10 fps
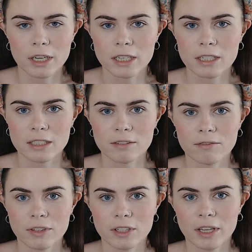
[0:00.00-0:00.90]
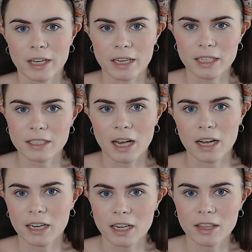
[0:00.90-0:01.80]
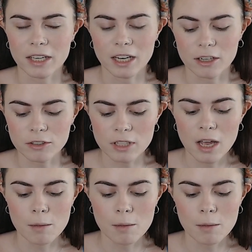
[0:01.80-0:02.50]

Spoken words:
and it doesn't feel like I need to add anything else.